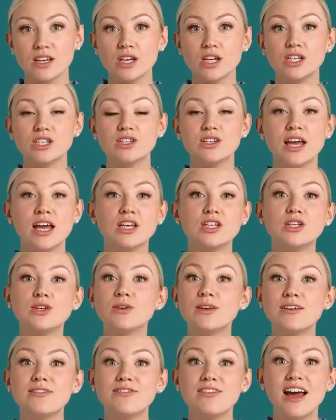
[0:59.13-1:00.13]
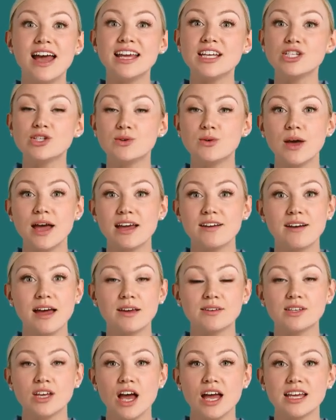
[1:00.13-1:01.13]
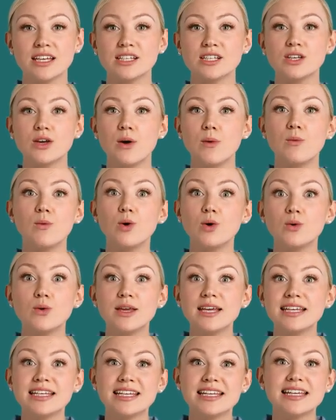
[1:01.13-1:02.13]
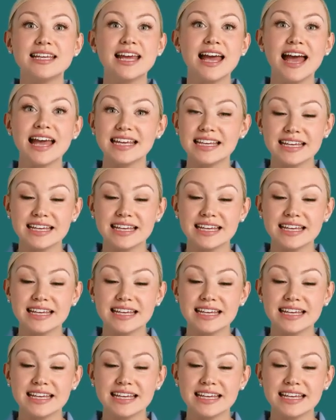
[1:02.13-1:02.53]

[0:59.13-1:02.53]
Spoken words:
so that you can find your way around ICE more quickly and